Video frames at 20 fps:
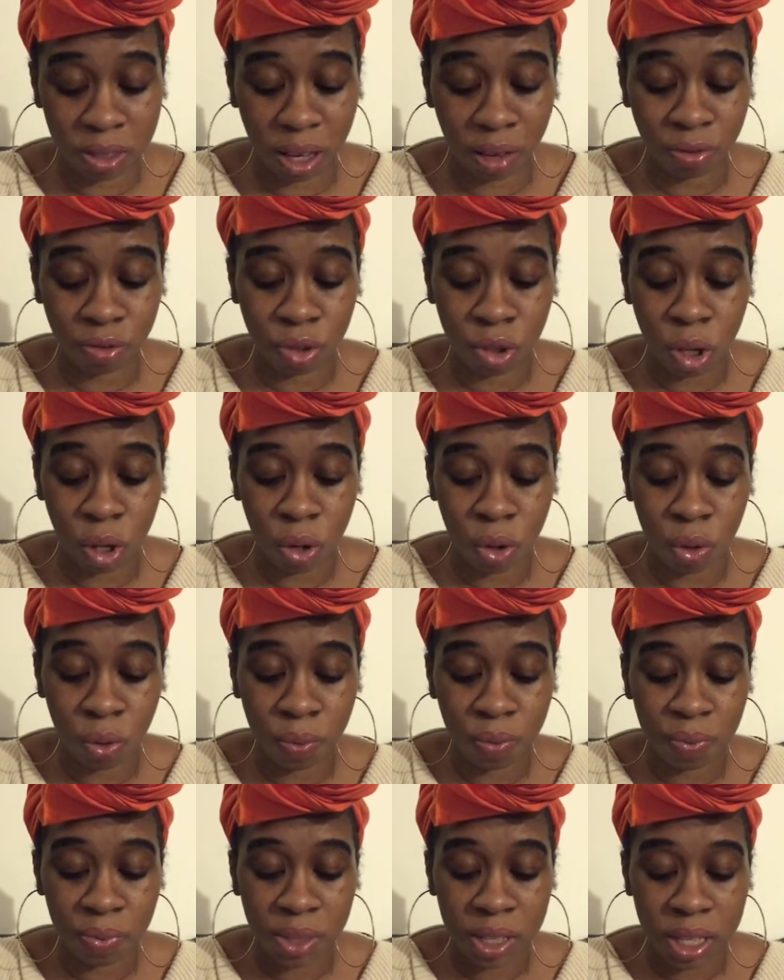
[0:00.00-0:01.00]
death
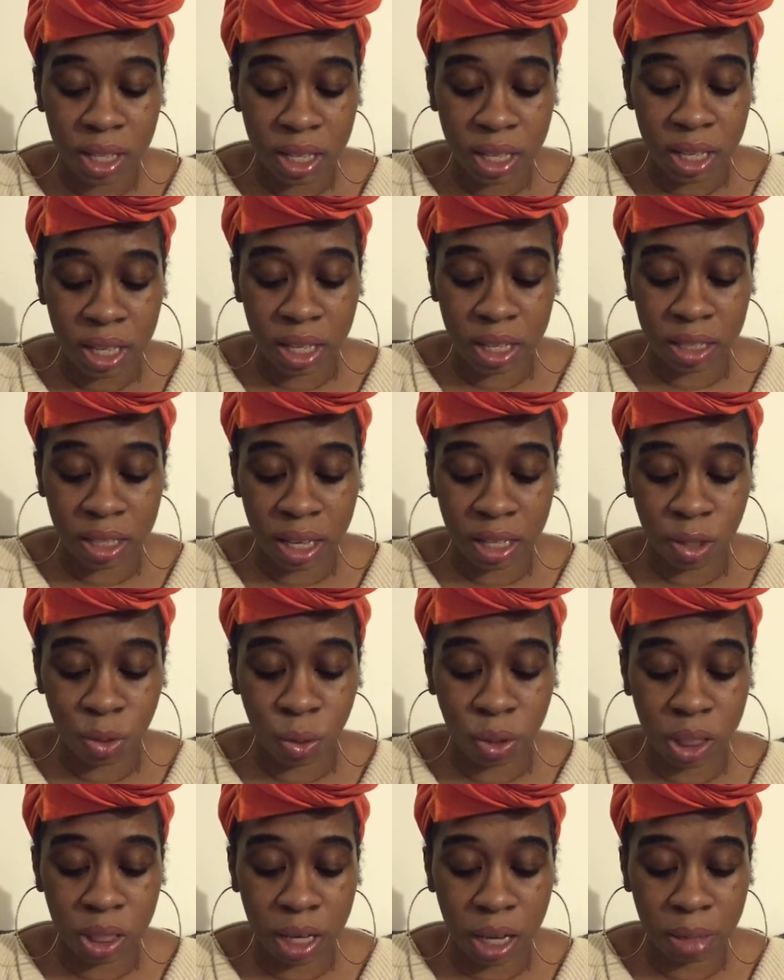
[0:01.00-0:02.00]
toll is at
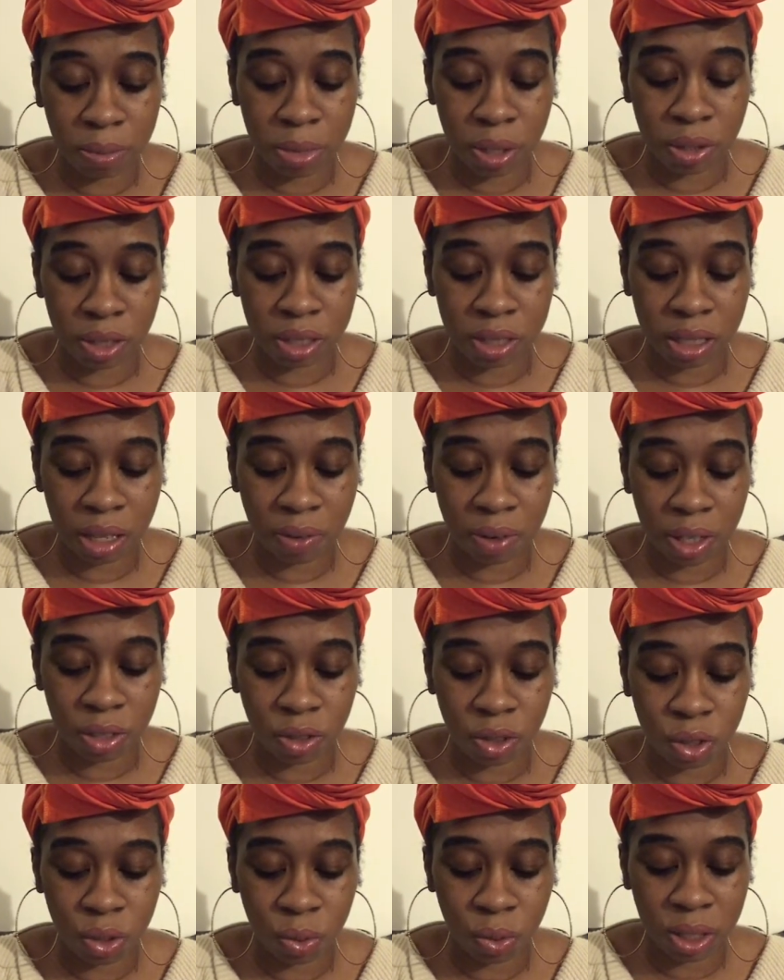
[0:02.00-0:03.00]

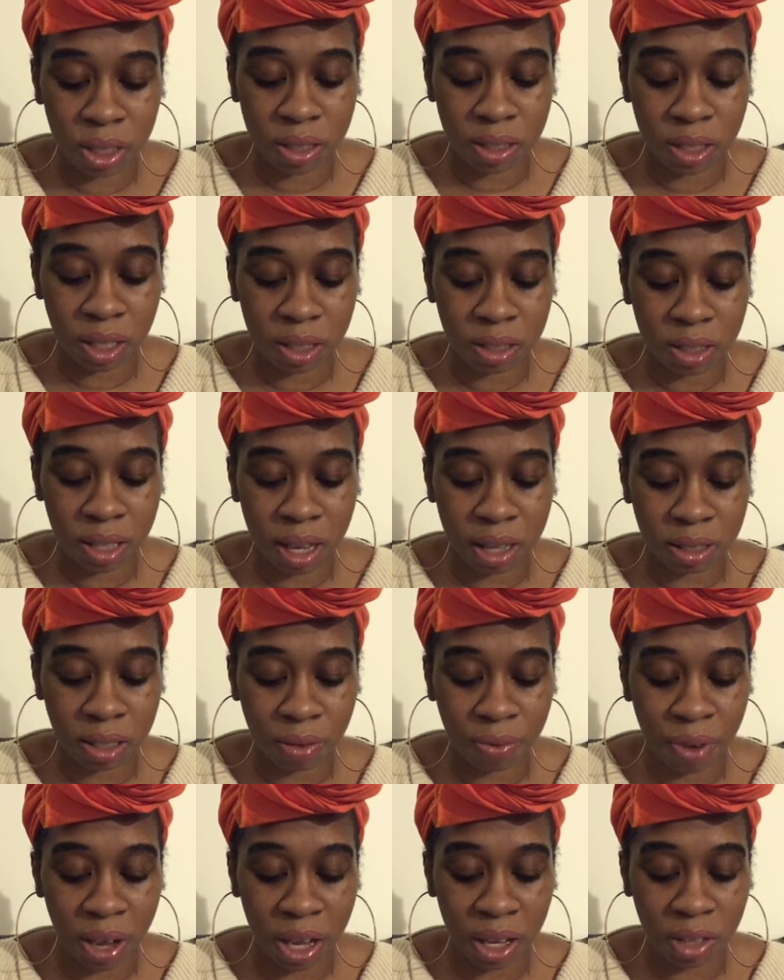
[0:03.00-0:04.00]

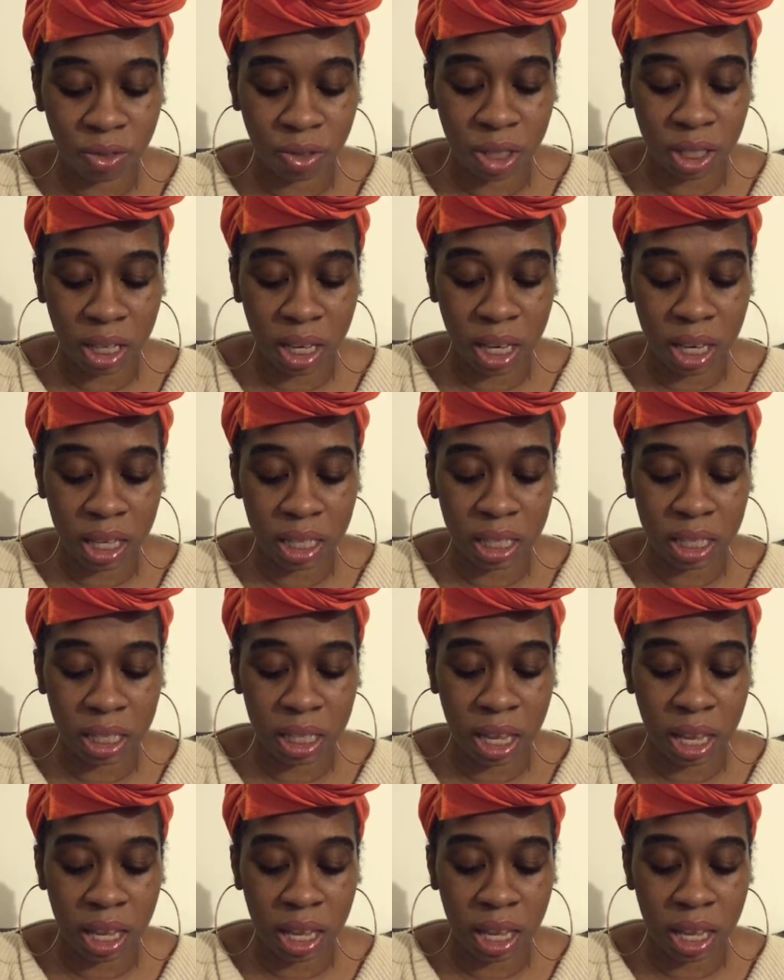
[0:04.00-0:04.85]
29,726,580.